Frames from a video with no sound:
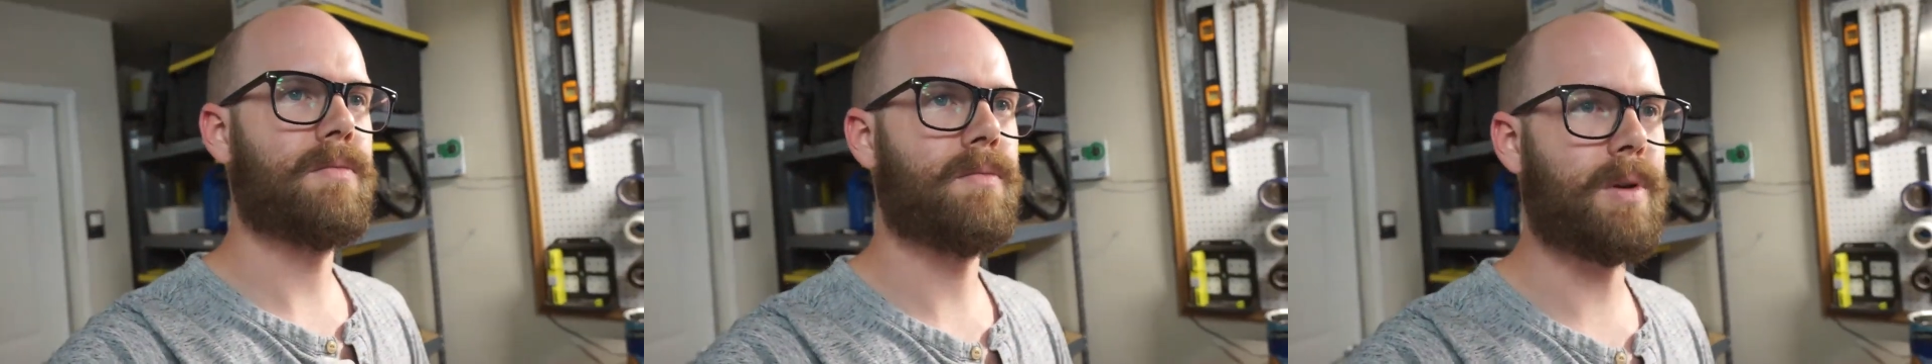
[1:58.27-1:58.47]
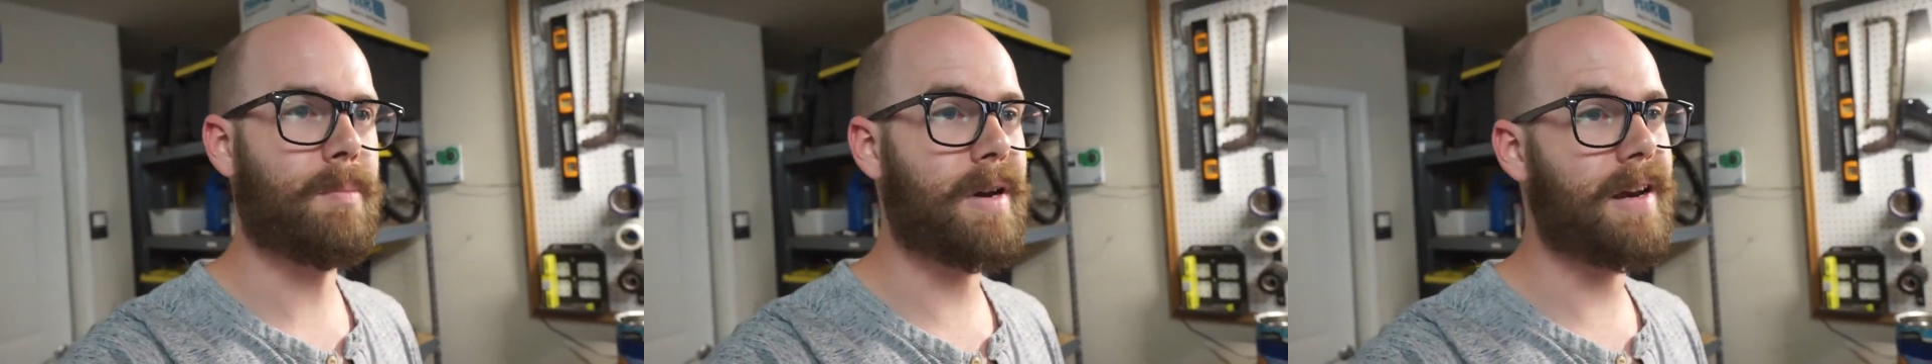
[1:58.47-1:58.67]

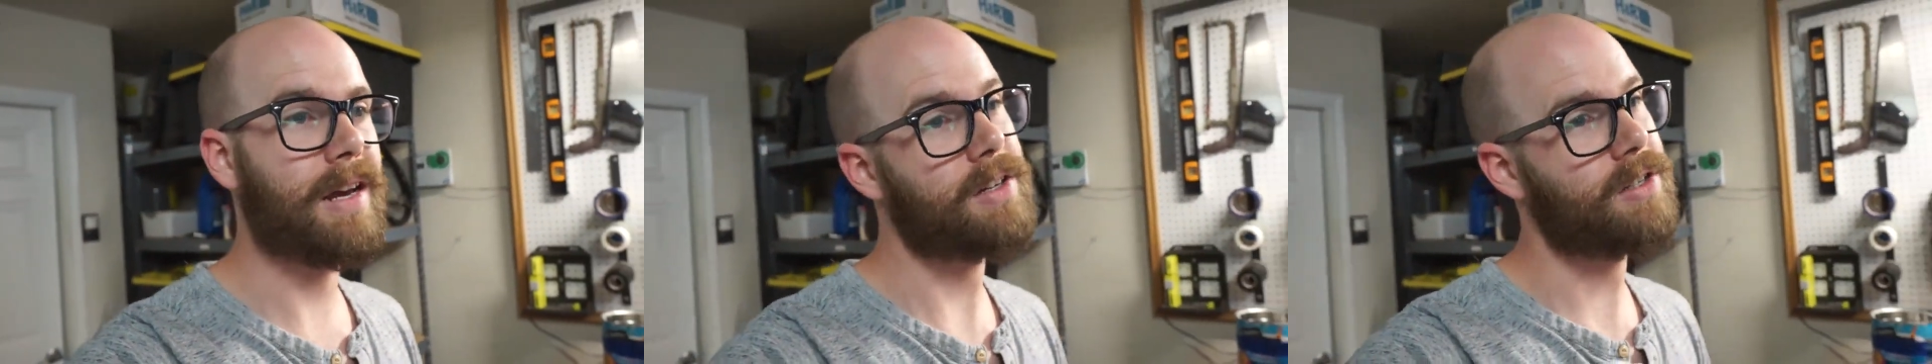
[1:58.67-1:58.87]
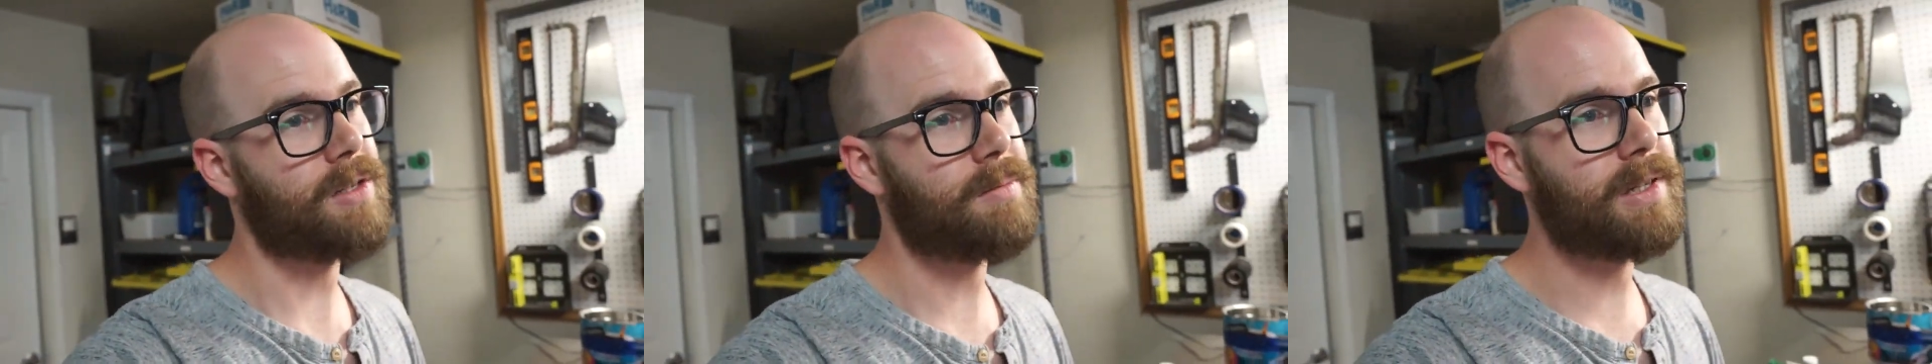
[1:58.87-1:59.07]
We might
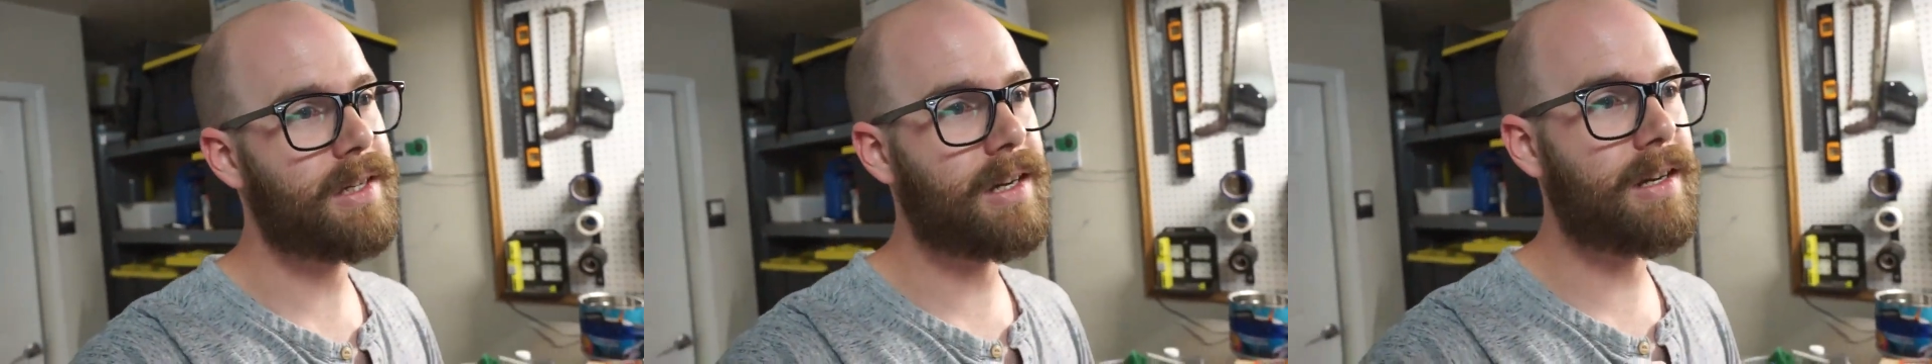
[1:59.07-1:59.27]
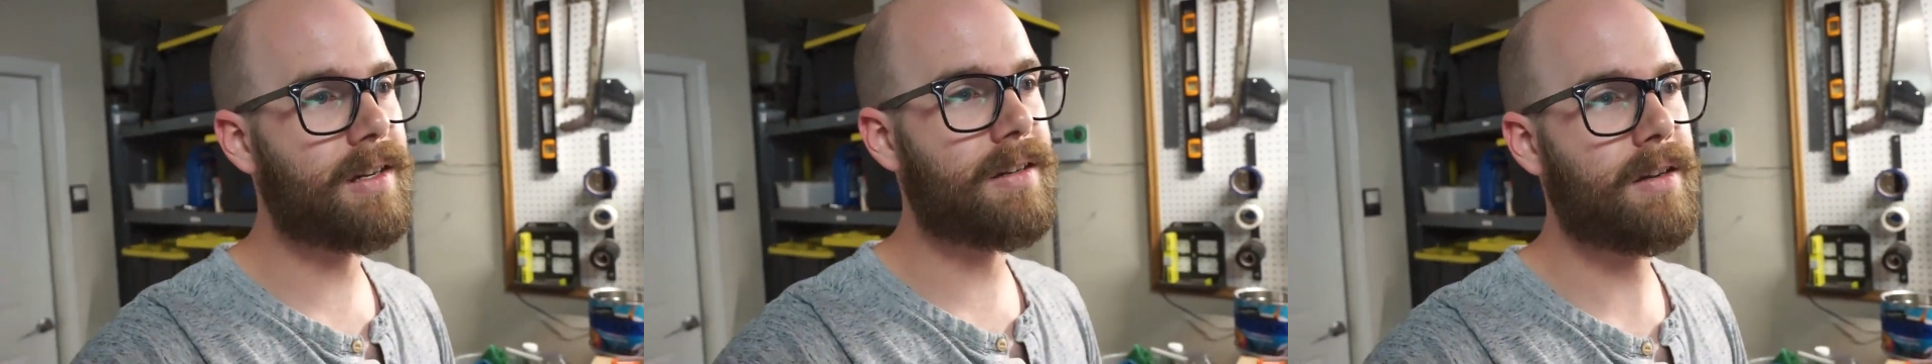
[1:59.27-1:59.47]
actually be
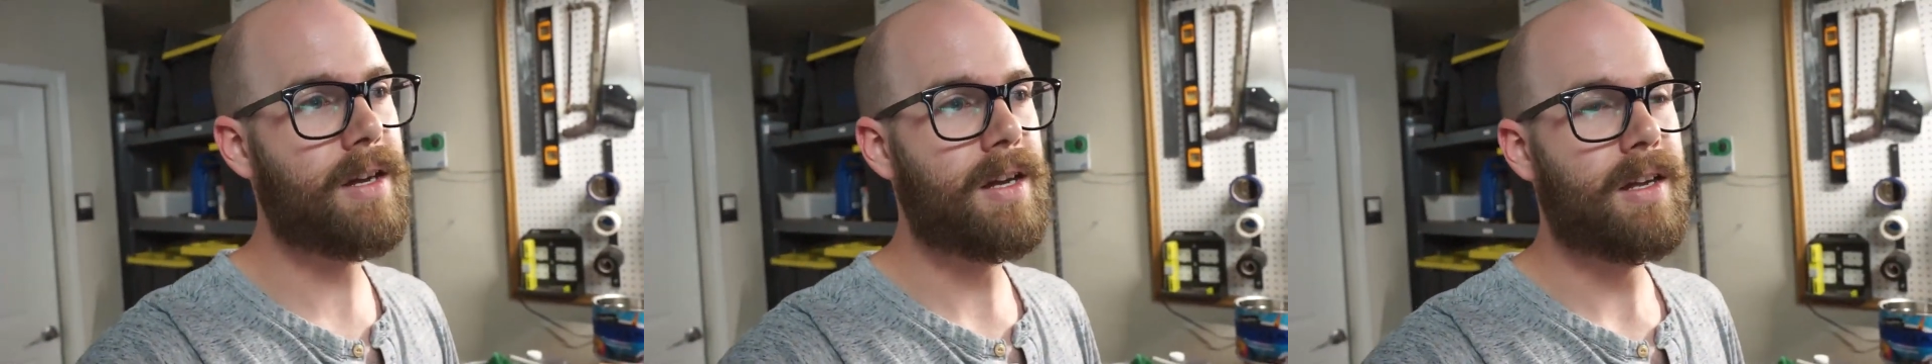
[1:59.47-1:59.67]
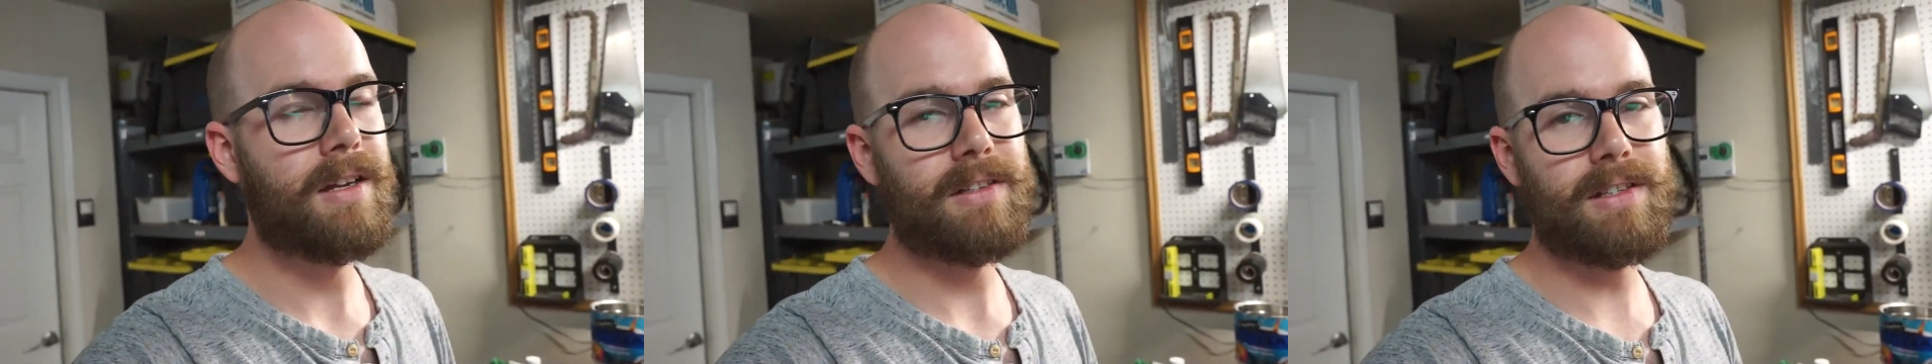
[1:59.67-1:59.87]
getting
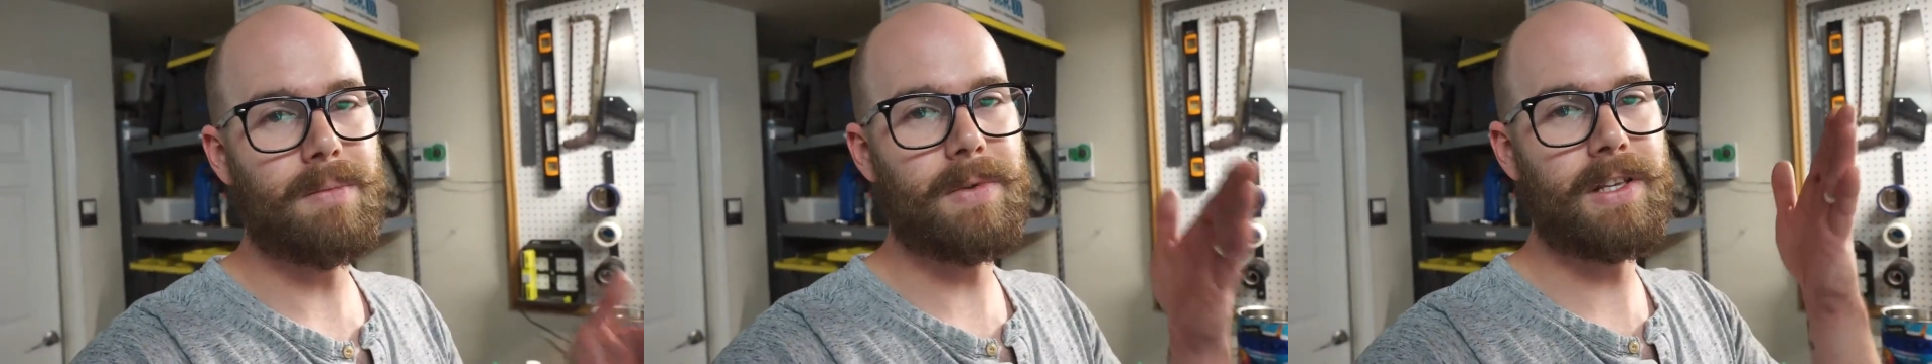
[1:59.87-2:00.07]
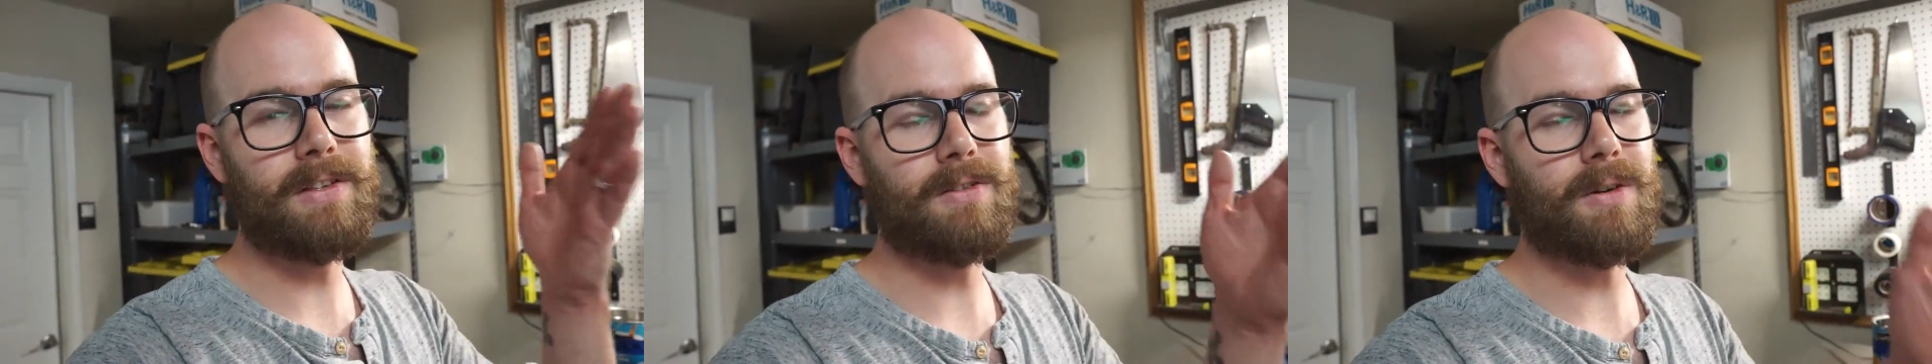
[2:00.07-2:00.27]
some
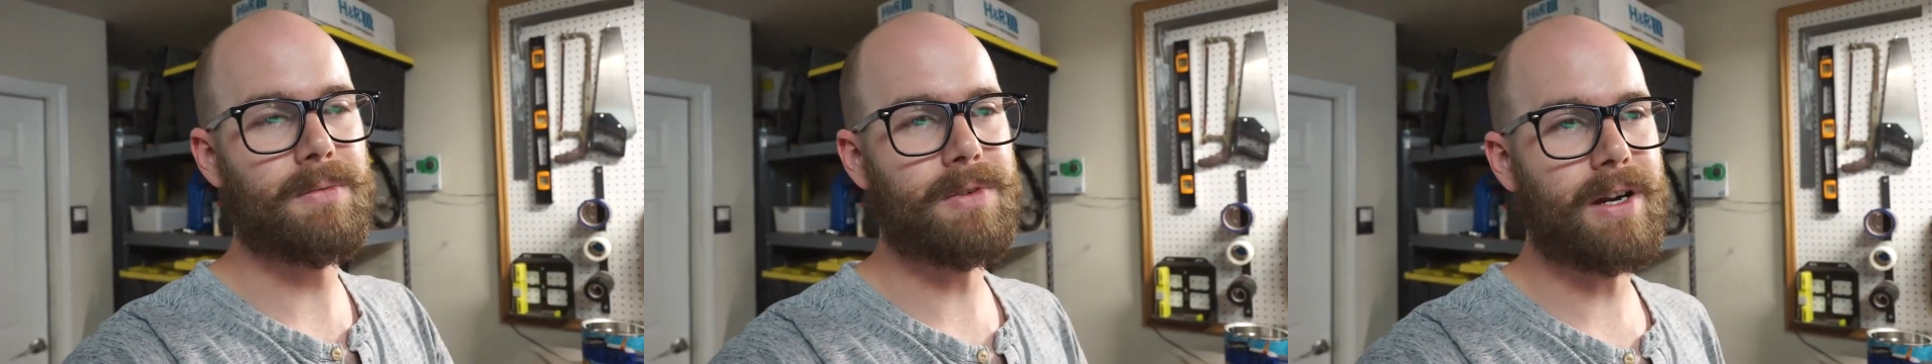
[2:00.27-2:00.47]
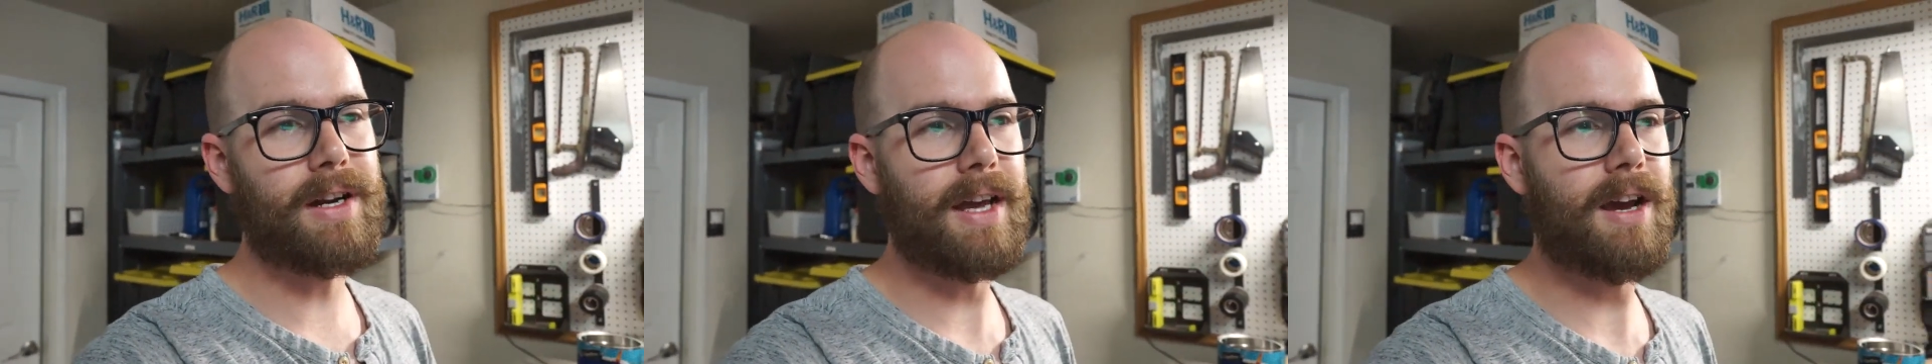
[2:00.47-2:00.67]
of these storms
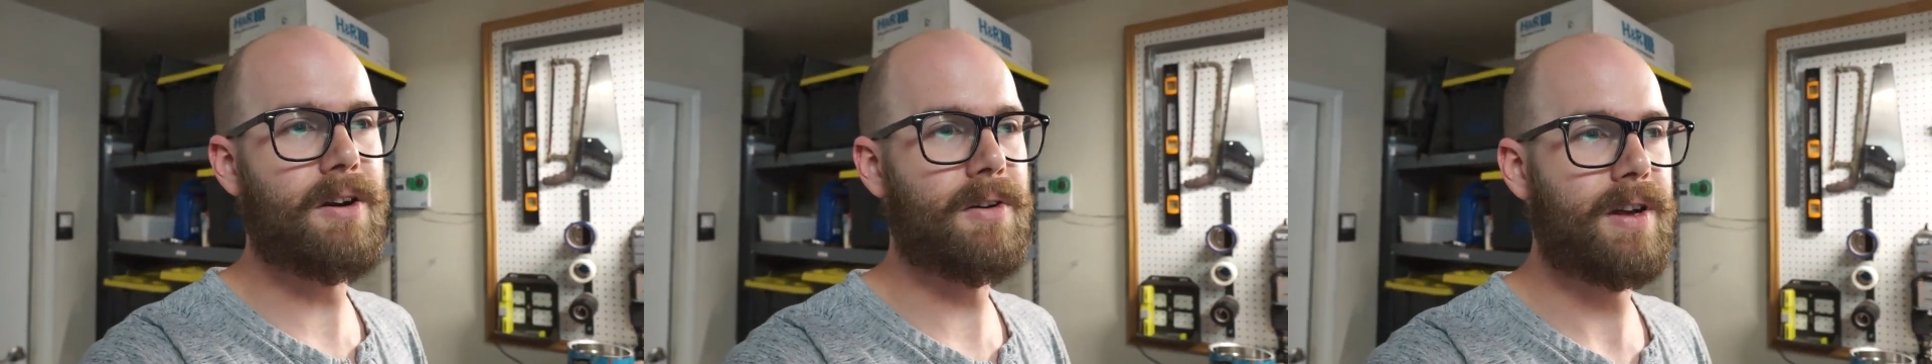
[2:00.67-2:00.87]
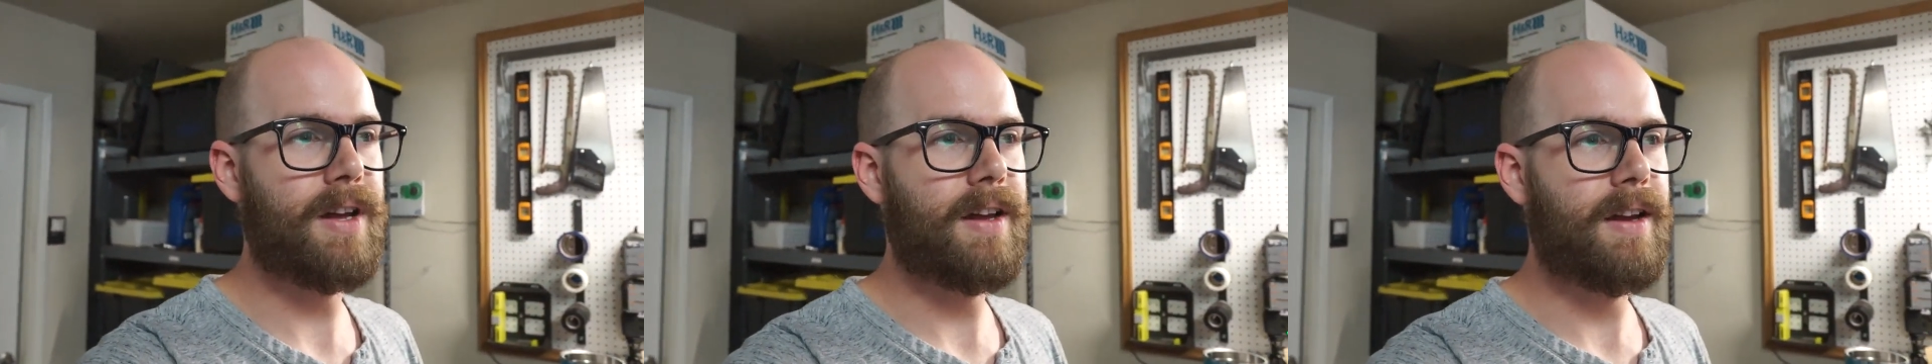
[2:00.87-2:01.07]
right
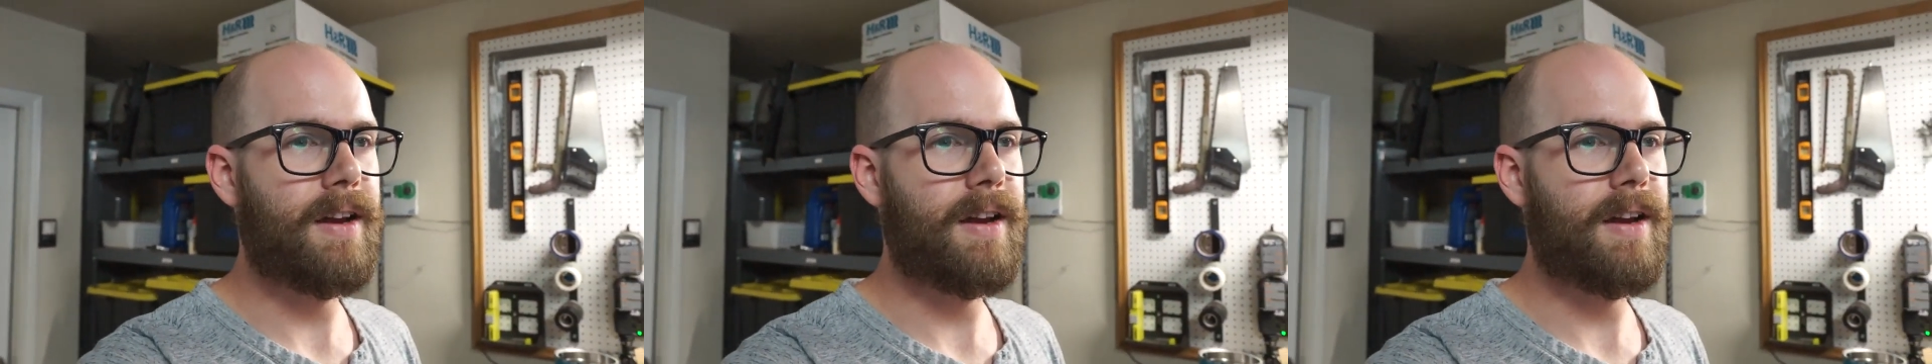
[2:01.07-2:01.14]
now.